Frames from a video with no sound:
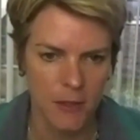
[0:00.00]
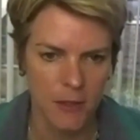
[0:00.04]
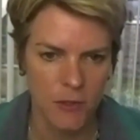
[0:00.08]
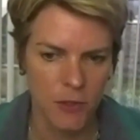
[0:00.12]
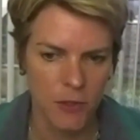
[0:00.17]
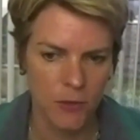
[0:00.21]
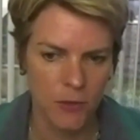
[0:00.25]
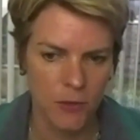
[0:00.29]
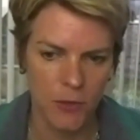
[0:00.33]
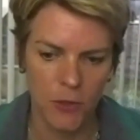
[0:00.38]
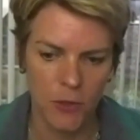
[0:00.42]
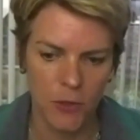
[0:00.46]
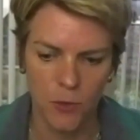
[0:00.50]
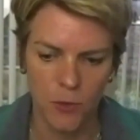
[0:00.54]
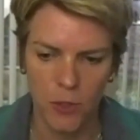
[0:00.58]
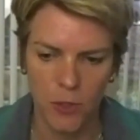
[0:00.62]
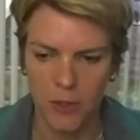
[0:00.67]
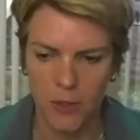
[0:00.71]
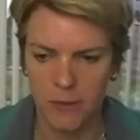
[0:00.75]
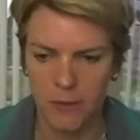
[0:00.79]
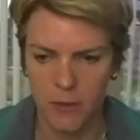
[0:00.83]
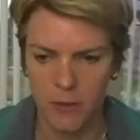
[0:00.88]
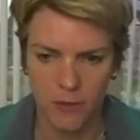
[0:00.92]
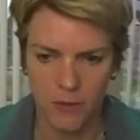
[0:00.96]
to
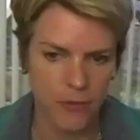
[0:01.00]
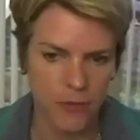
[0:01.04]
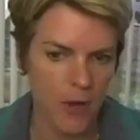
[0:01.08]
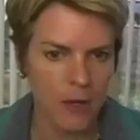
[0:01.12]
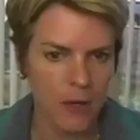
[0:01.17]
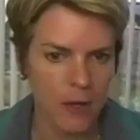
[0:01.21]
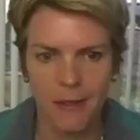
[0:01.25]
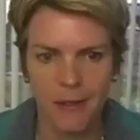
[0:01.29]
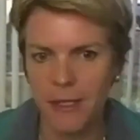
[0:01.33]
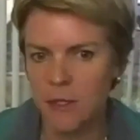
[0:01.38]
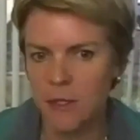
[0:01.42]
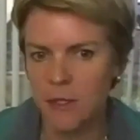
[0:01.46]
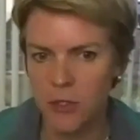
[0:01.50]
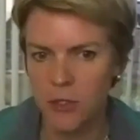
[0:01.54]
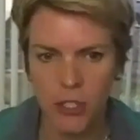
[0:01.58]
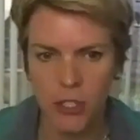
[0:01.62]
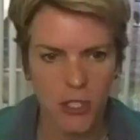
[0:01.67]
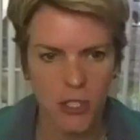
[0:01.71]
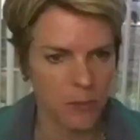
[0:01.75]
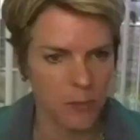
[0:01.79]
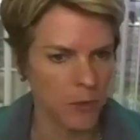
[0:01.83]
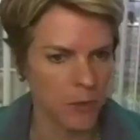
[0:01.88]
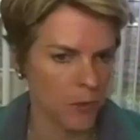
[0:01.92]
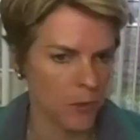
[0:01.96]
your your thought
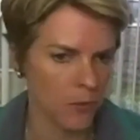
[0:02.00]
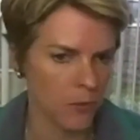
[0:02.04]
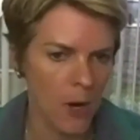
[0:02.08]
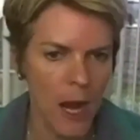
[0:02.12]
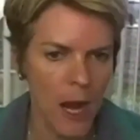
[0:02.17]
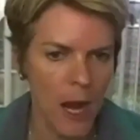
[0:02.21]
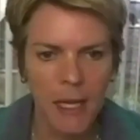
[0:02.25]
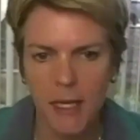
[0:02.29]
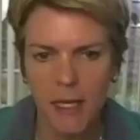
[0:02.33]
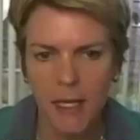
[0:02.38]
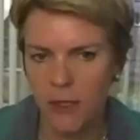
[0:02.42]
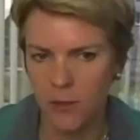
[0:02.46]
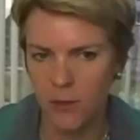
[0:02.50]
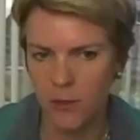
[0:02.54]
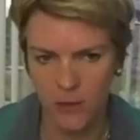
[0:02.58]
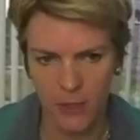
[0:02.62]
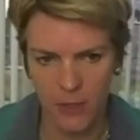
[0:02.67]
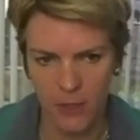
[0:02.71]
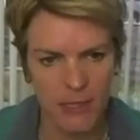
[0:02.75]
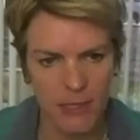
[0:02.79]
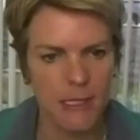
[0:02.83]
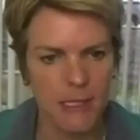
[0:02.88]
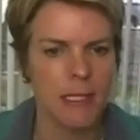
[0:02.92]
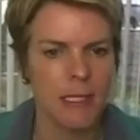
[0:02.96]
leadership, your writing, your
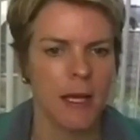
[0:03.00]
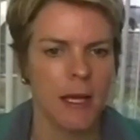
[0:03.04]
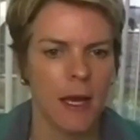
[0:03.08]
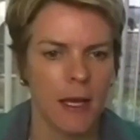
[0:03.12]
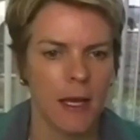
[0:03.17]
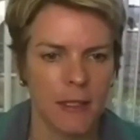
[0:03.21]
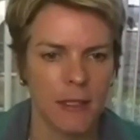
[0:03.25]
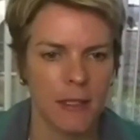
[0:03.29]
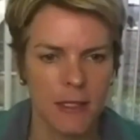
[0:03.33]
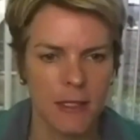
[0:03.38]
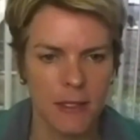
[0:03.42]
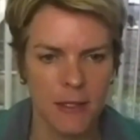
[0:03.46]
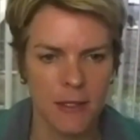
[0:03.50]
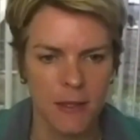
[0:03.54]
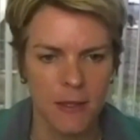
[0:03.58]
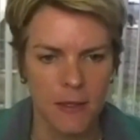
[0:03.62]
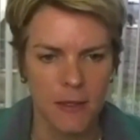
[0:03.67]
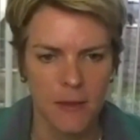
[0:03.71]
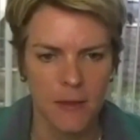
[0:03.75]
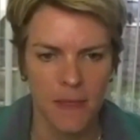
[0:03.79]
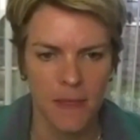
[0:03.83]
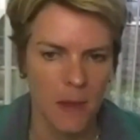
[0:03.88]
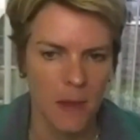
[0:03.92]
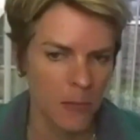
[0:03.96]
insights
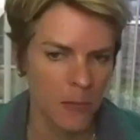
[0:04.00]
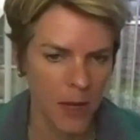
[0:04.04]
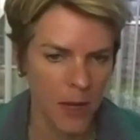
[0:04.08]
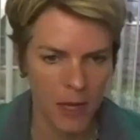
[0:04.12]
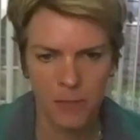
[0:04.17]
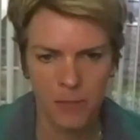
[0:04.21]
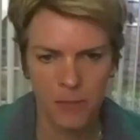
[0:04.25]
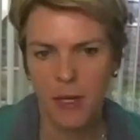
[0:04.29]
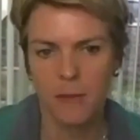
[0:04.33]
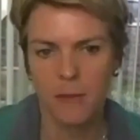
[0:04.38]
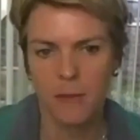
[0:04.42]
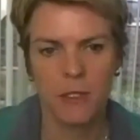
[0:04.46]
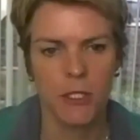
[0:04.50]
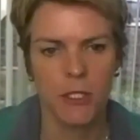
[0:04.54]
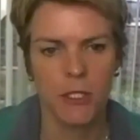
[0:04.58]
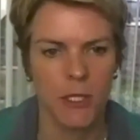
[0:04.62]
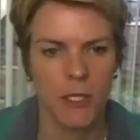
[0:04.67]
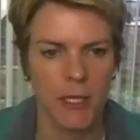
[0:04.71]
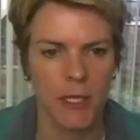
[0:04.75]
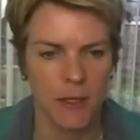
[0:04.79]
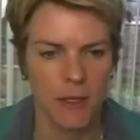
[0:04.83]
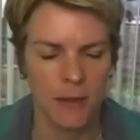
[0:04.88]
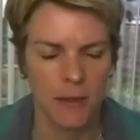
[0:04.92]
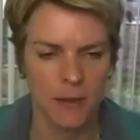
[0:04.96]
by
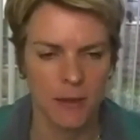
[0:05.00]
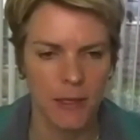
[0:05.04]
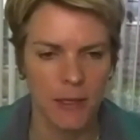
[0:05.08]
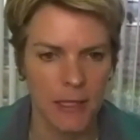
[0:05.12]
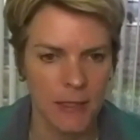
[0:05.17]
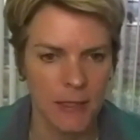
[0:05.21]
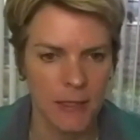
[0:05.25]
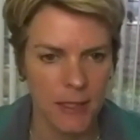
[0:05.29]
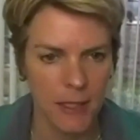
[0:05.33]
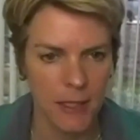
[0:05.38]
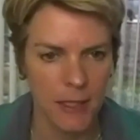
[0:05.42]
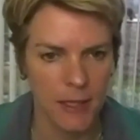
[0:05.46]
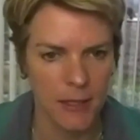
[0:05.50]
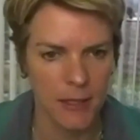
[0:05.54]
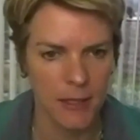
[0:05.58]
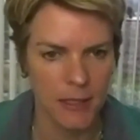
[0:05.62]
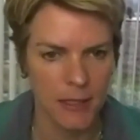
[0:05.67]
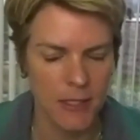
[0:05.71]
publishing on LinkedIn.